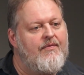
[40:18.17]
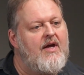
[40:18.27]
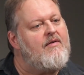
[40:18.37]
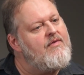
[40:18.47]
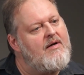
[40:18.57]

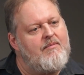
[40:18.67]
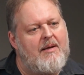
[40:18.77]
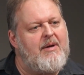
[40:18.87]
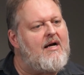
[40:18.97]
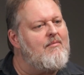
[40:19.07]

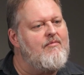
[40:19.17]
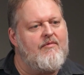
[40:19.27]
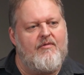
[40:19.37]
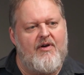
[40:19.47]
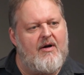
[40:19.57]
They
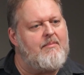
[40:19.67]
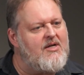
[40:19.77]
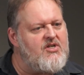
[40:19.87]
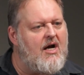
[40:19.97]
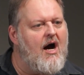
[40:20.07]
become very
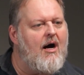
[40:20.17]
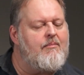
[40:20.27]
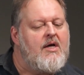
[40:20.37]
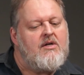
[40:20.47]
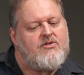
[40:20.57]
much
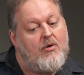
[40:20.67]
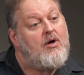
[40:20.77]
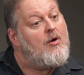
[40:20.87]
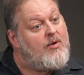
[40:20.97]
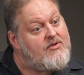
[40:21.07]
calm.
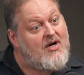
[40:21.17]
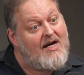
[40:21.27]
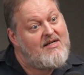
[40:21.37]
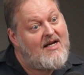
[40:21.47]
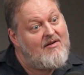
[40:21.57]
So we're
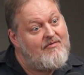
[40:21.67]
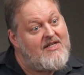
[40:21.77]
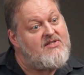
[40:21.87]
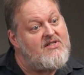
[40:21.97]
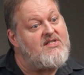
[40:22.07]
trying to
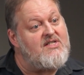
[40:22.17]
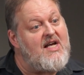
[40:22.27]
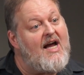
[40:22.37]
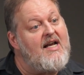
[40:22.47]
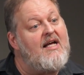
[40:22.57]
convince the
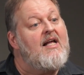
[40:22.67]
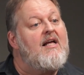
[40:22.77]
society.